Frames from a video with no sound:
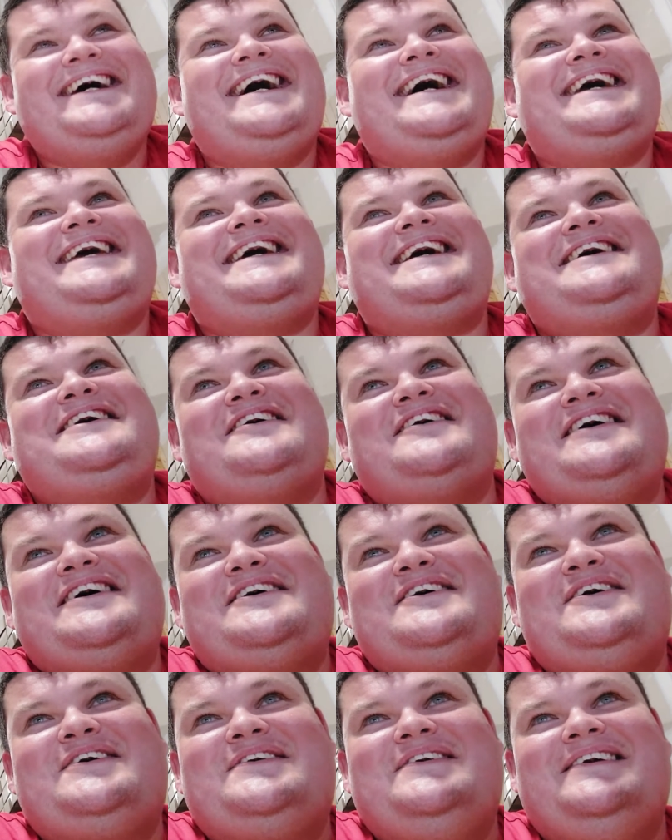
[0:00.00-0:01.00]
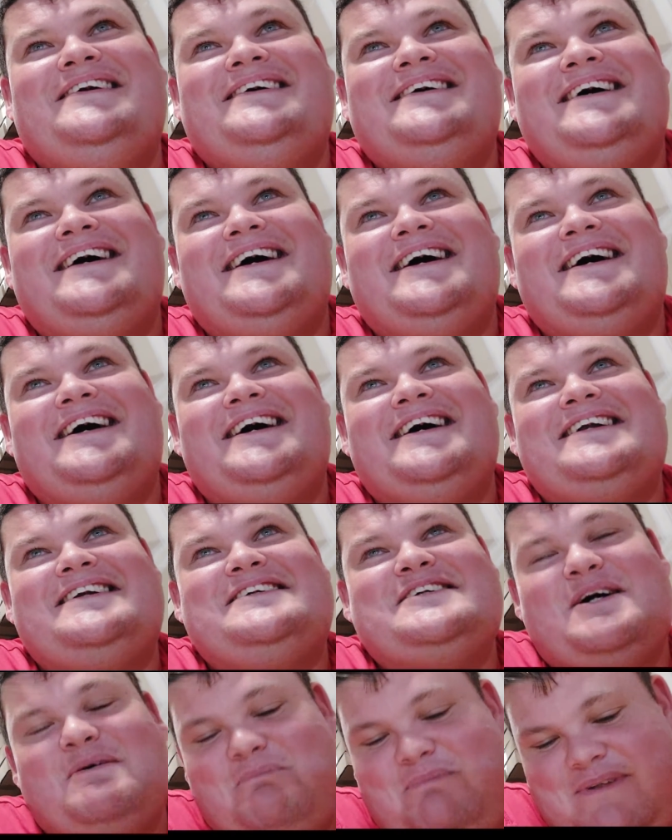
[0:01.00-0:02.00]
I get curry goat,
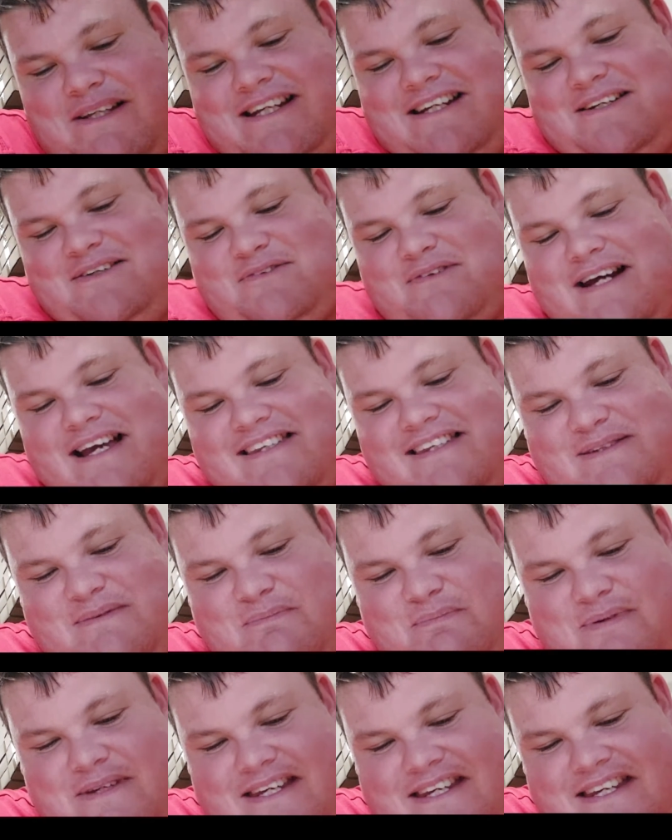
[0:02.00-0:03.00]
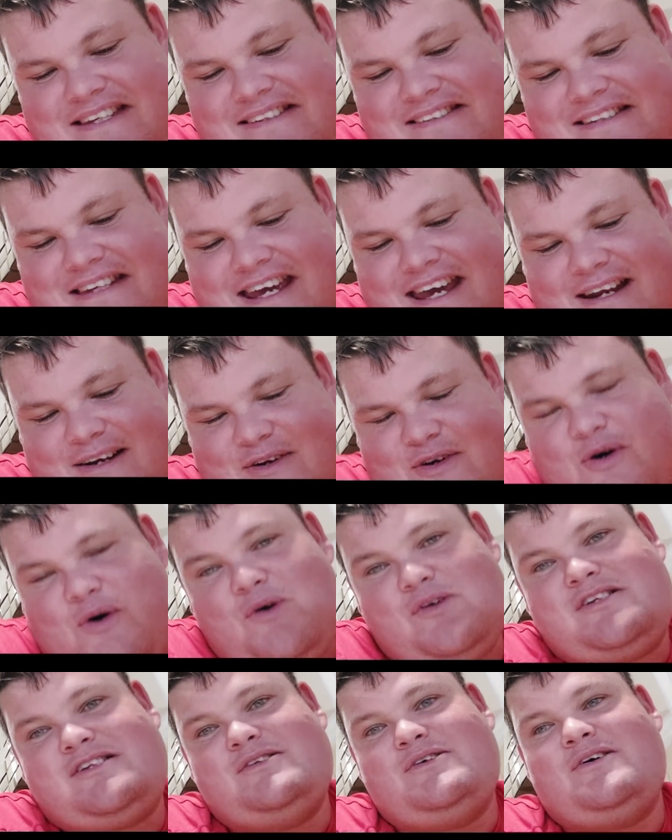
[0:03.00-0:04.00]
dumpling, rice and peas, and
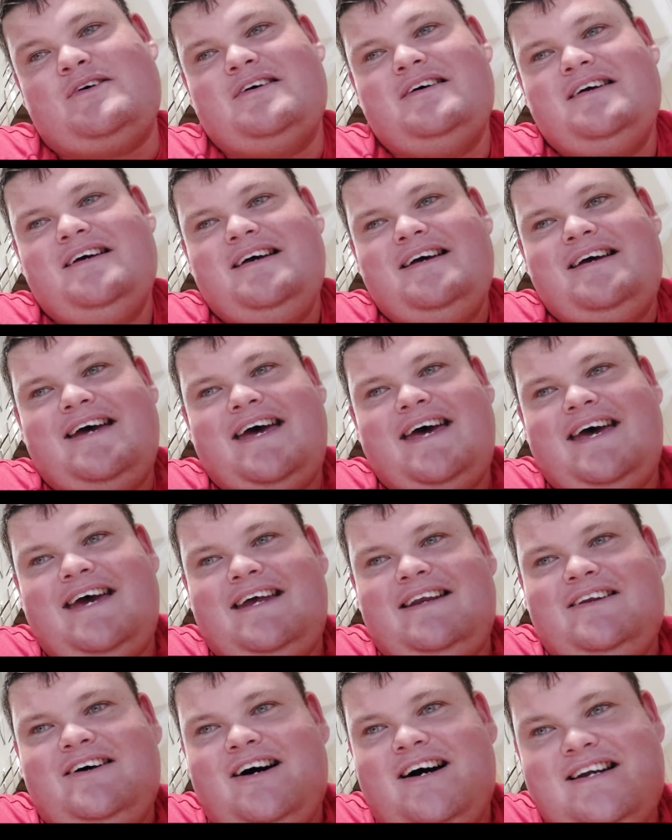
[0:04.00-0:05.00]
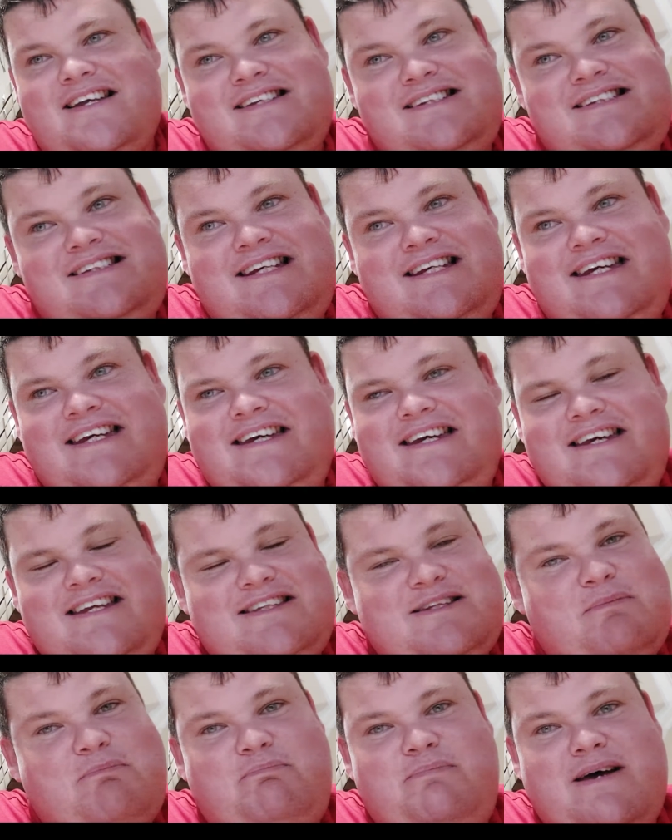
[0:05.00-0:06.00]
coleslaw. And honestly,
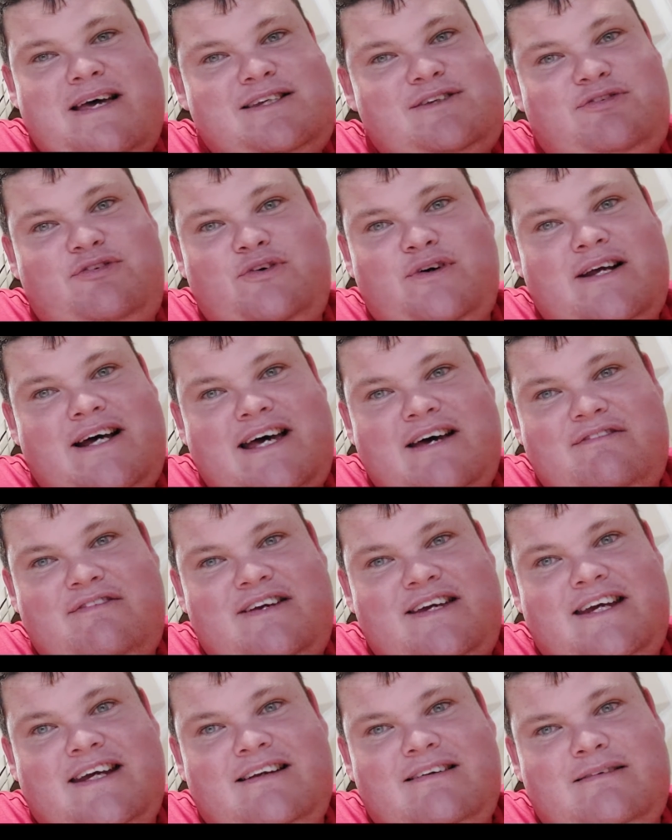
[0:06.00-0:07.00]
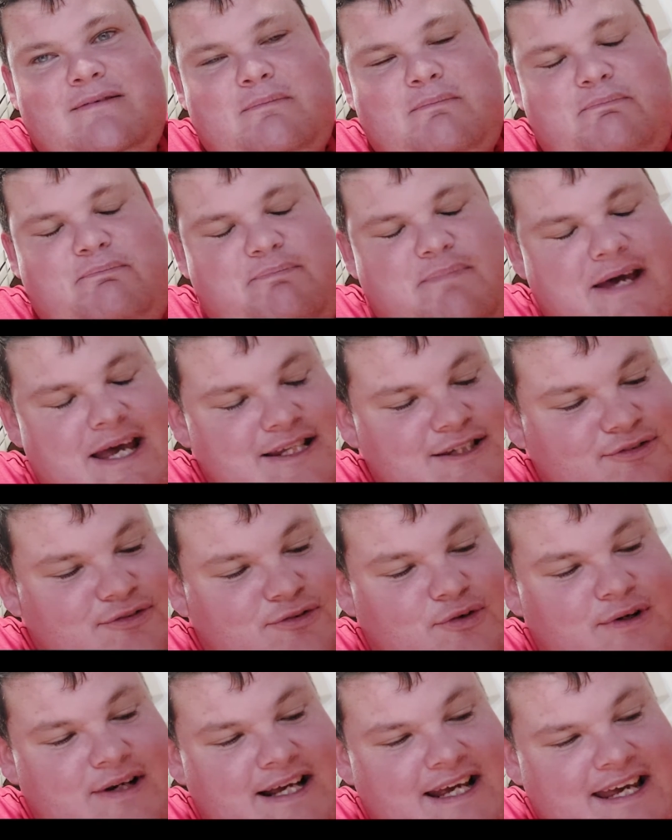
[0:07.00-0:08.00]
the best food I ever eat. Best
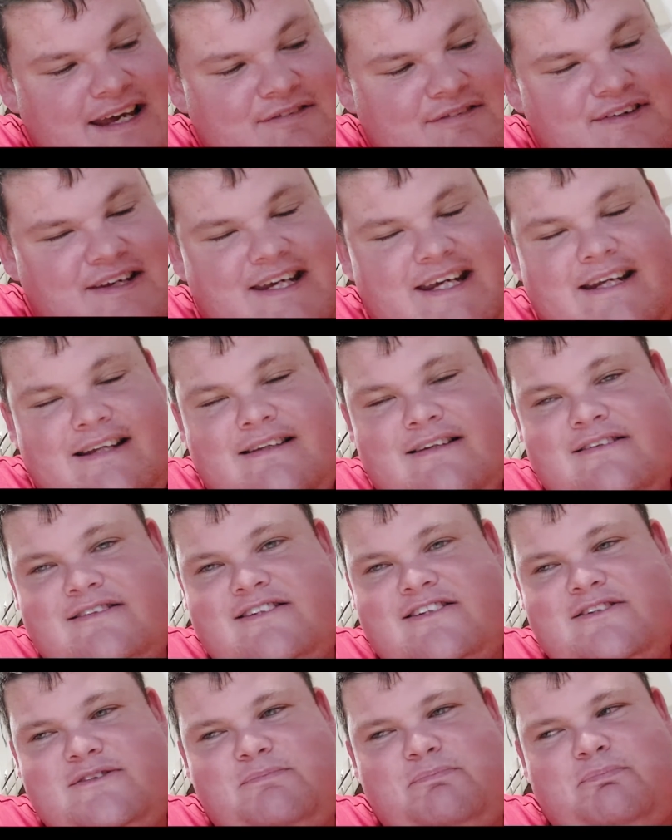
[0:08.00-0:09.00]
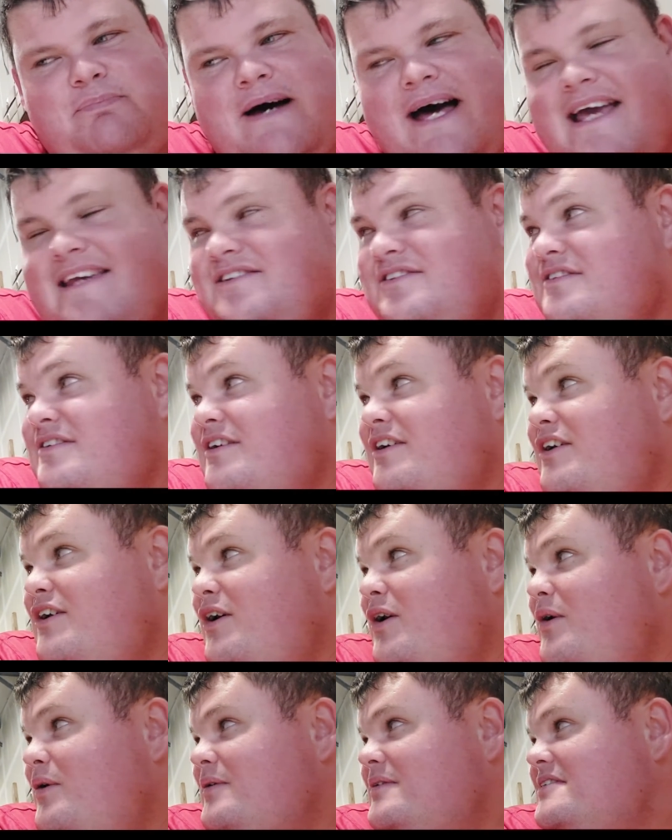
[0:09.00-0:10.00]
food I ever eat. The spice on the
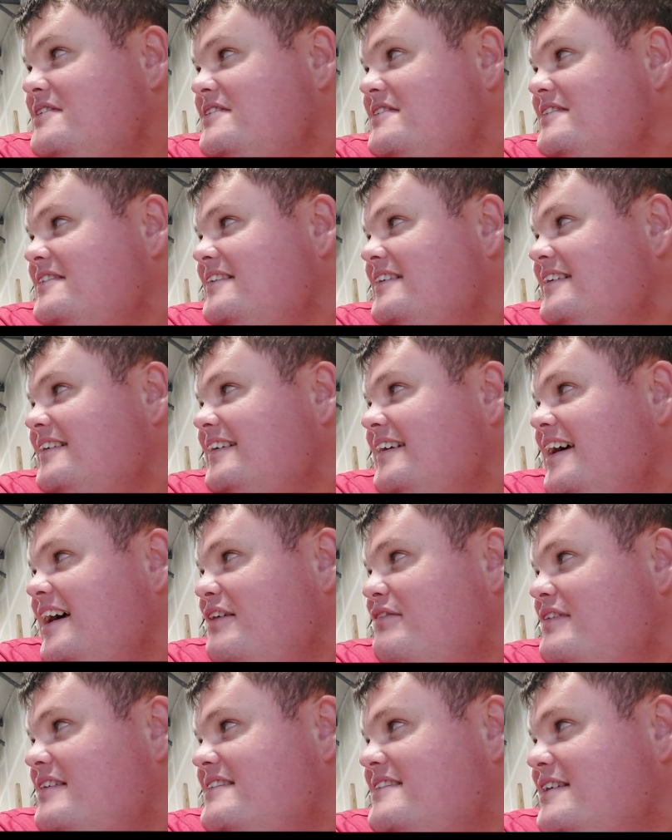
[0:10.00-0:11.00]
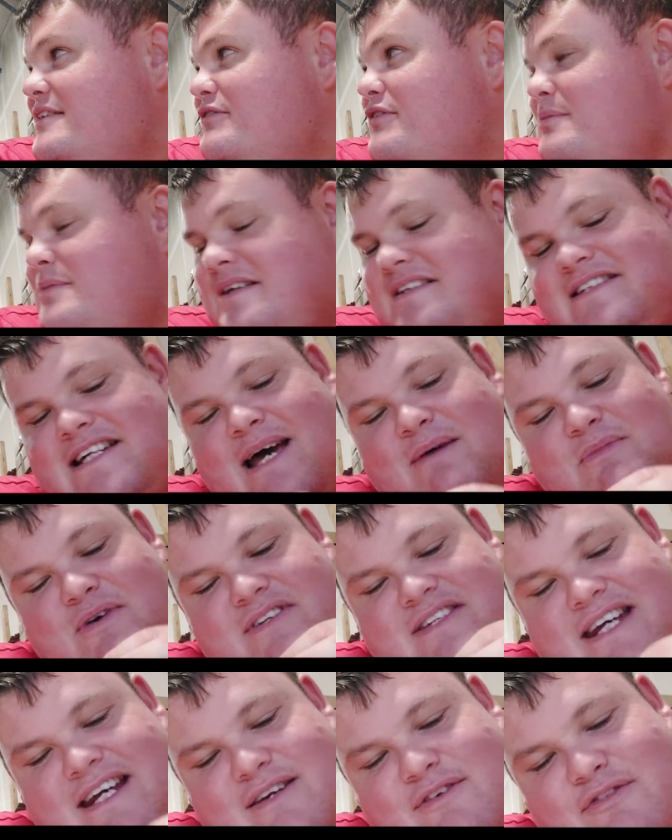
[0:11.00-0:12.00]
goats. Everything from the time you
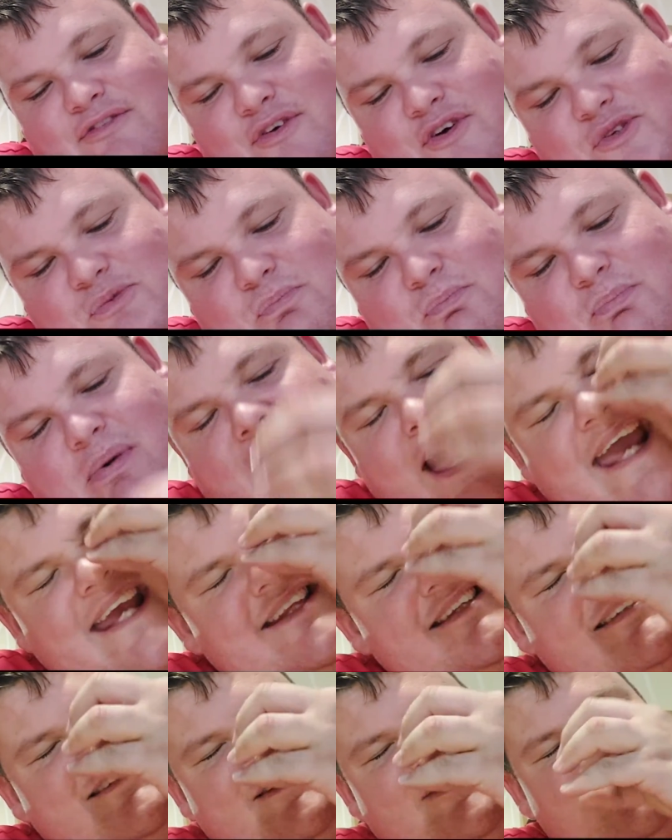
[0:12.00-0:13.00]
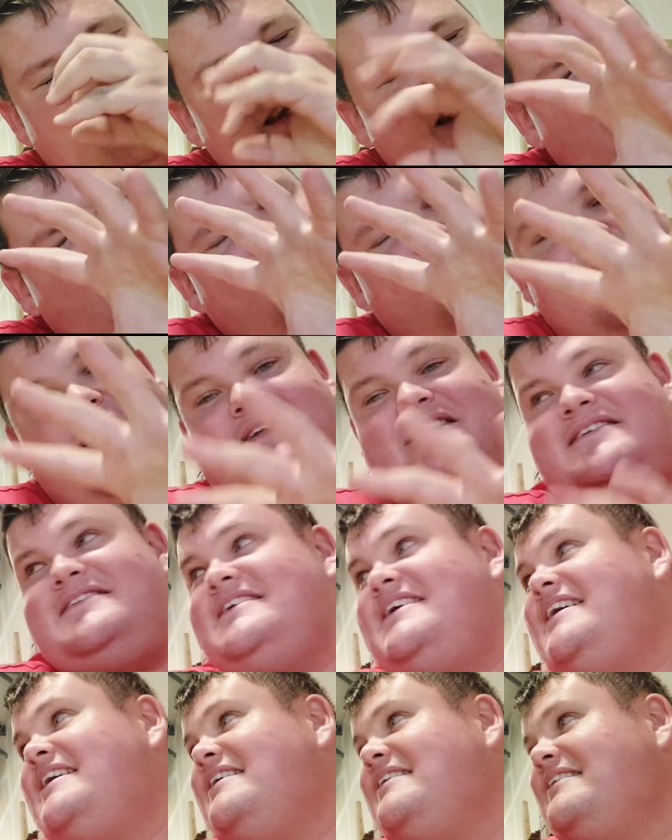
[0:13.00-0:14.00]
take the first bite, you never want it to
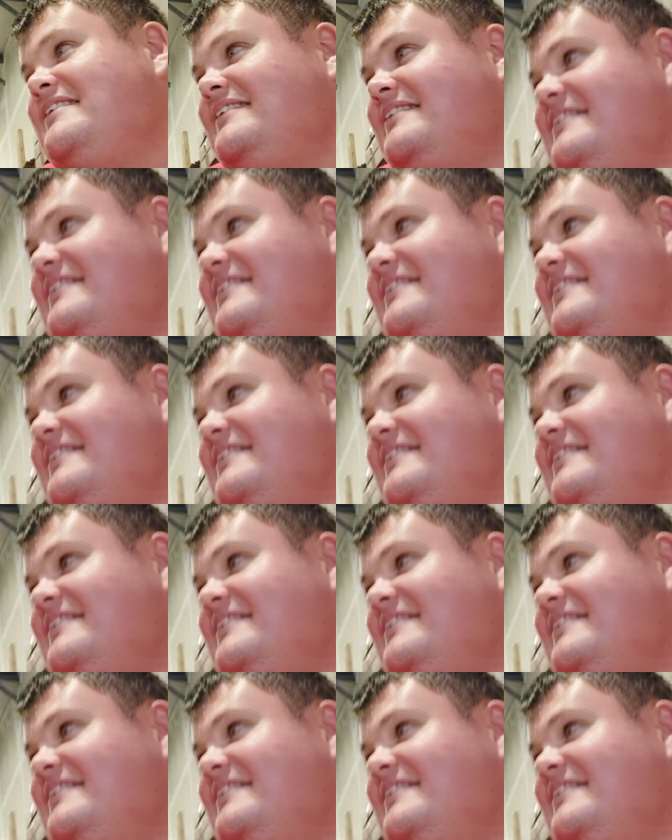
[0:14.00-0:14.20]
end.